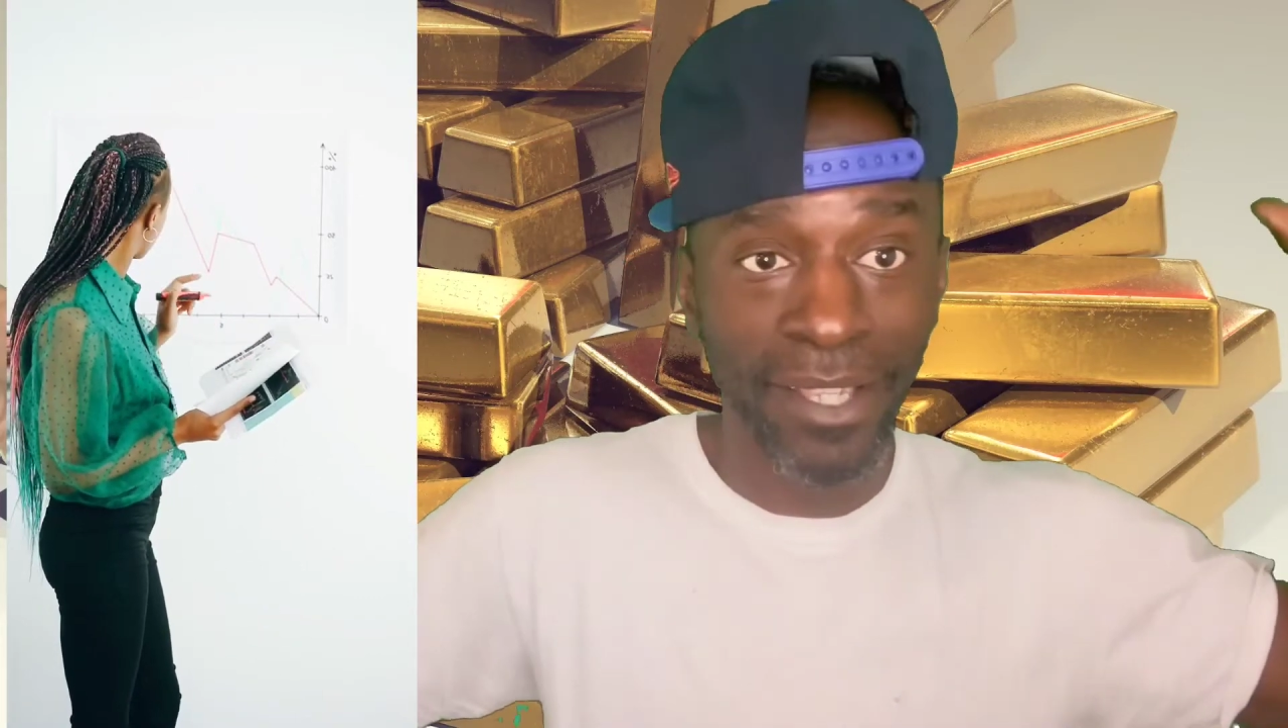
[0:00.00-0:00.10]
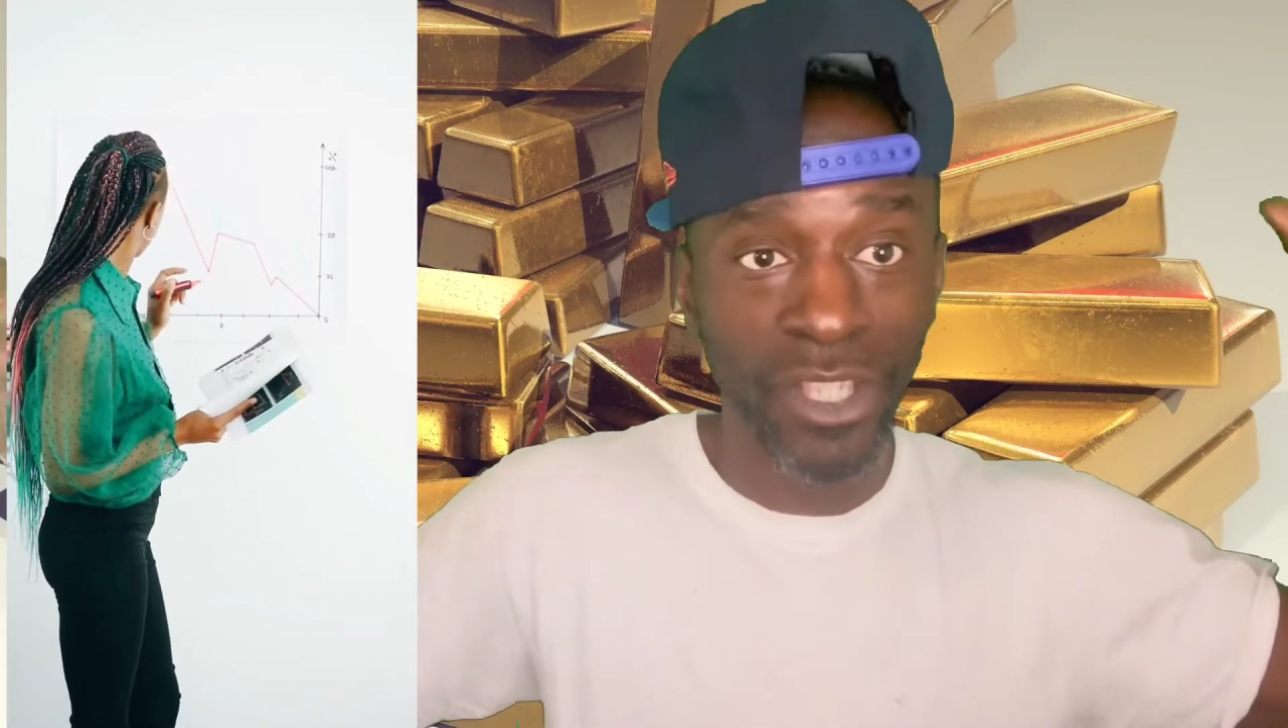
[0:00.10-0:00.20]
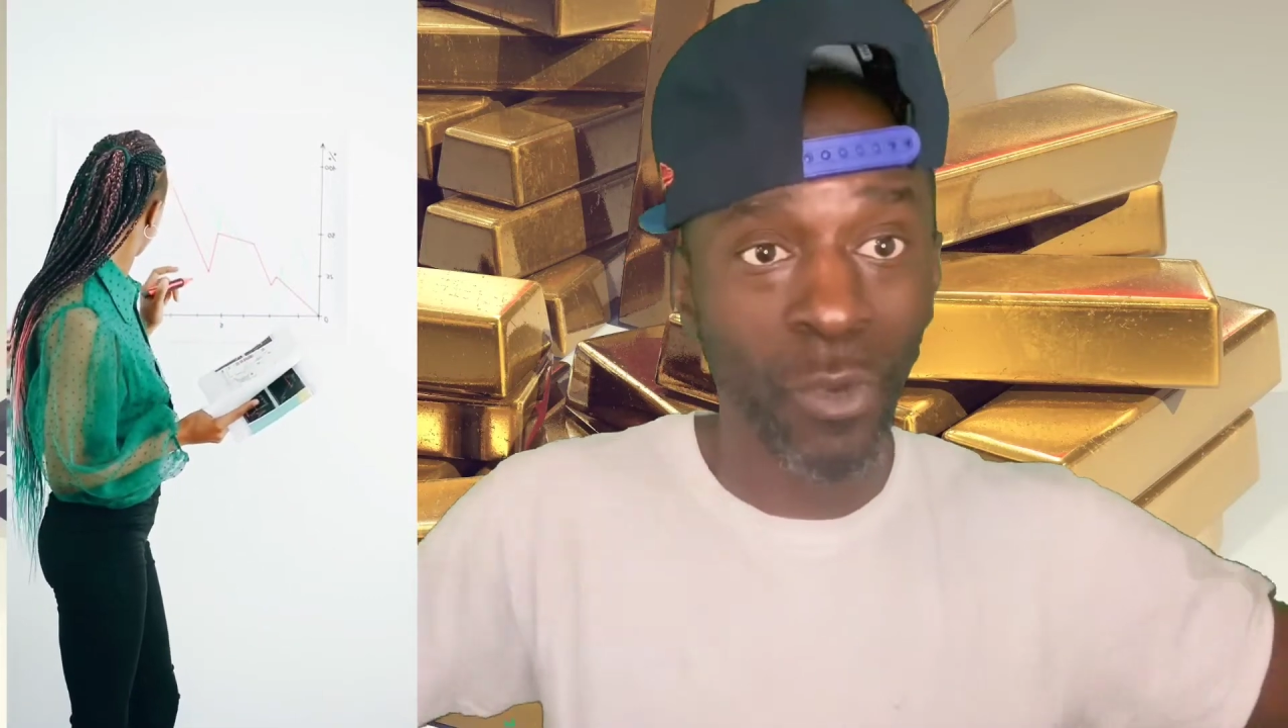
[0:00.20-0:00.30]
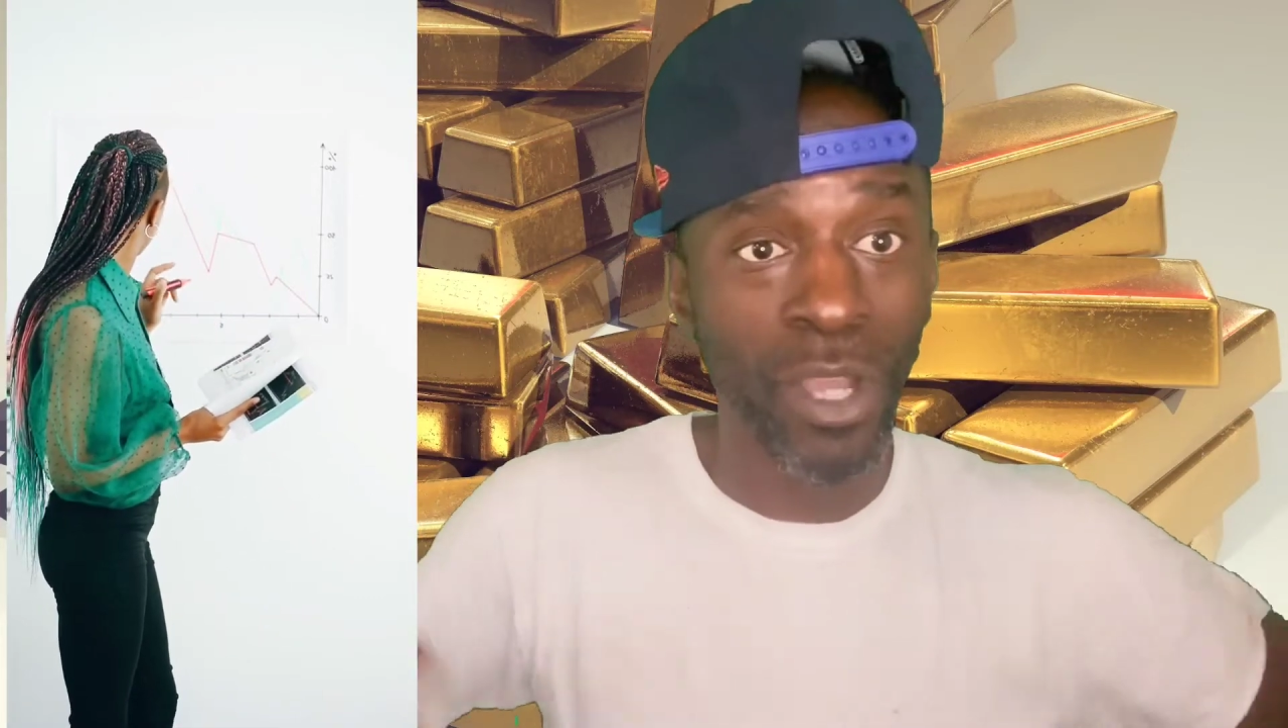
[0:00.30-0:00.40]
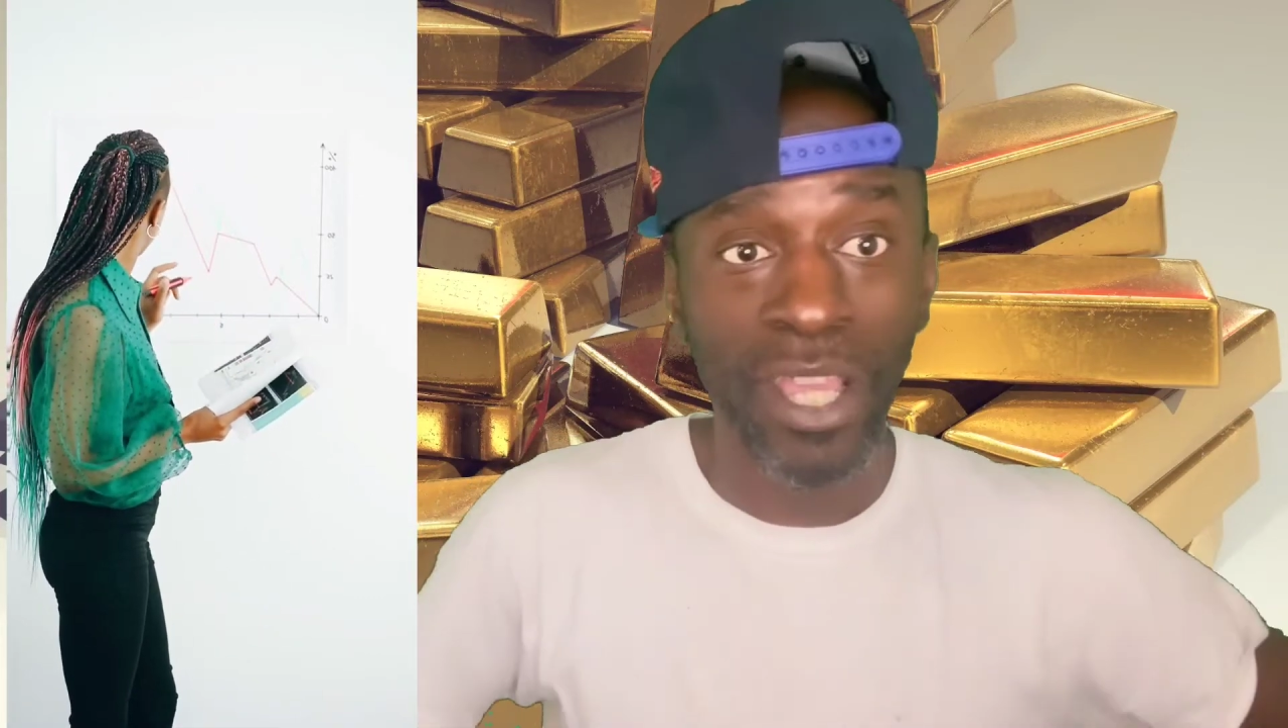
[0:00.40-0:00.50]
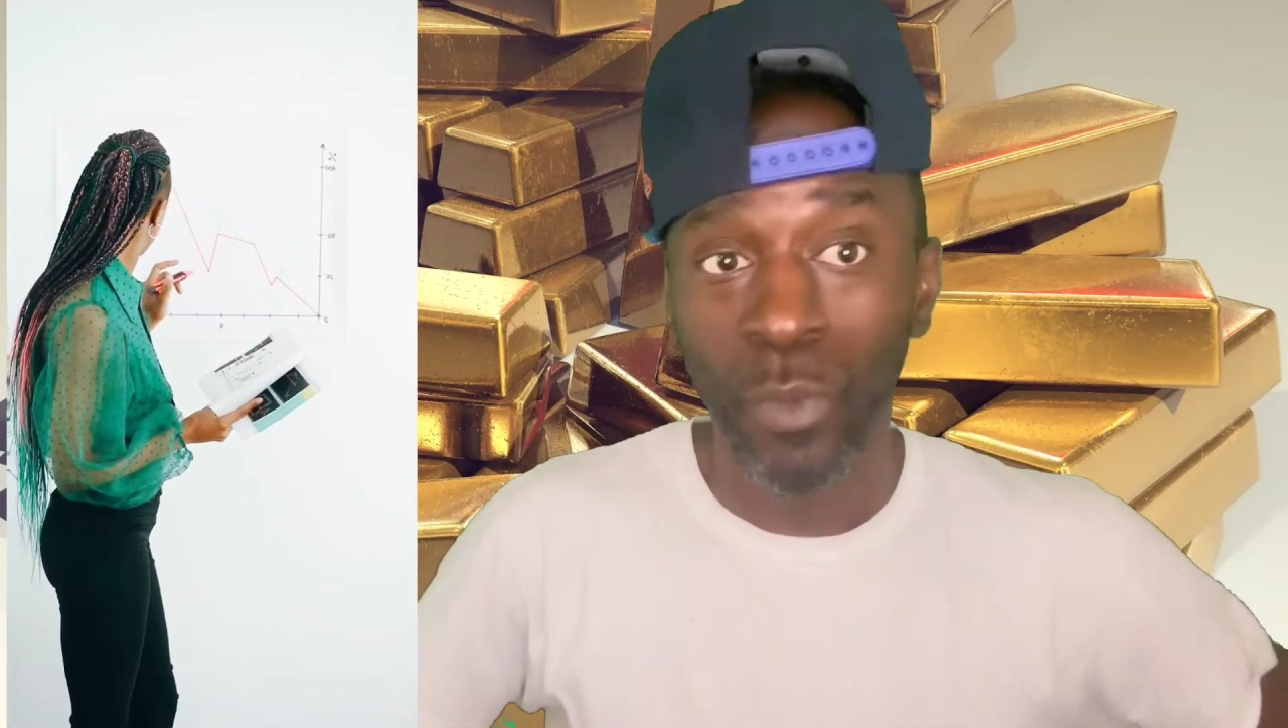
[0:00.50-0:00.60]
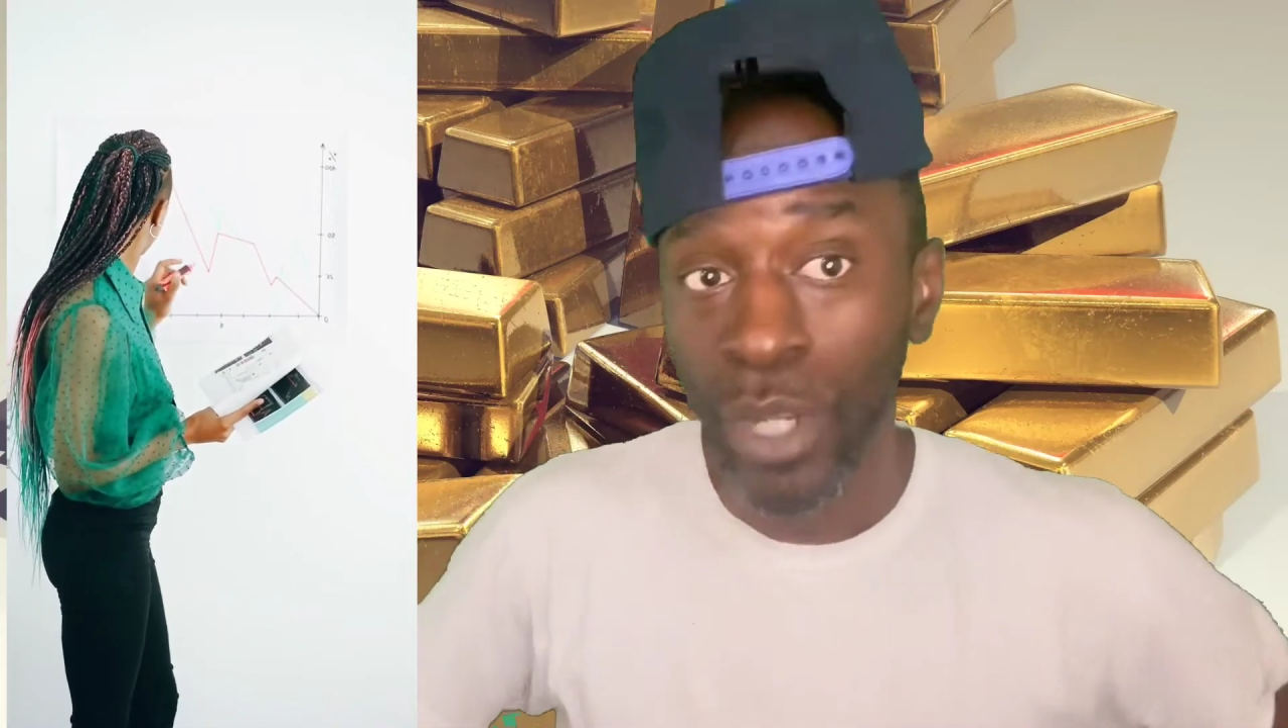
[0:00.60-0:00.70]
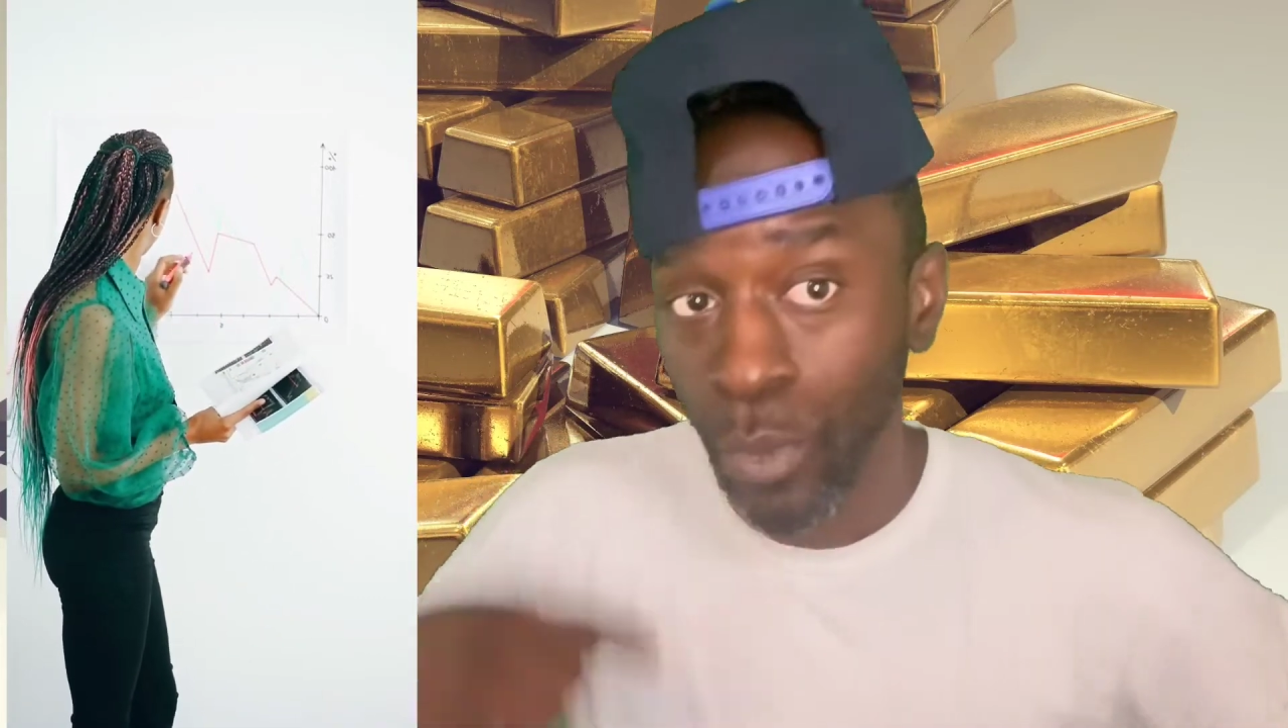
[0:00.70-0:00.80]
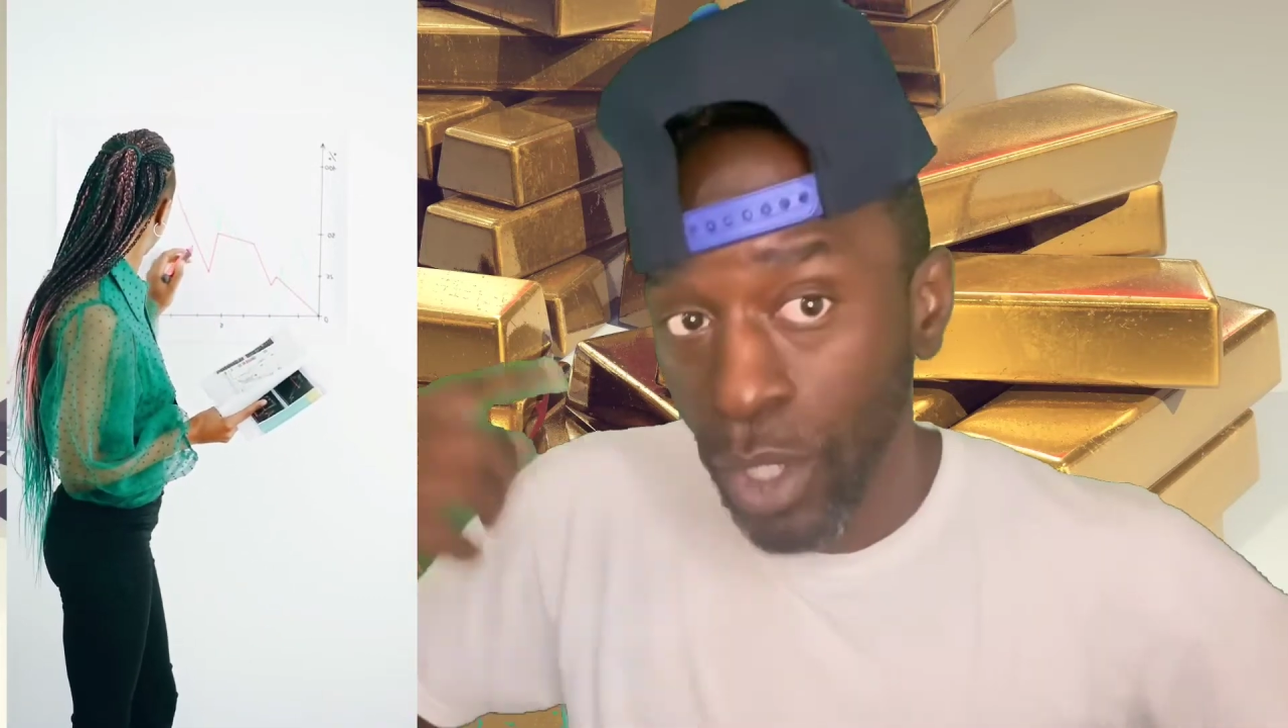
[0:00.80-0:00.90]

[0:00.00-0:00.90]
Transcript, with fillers: So we,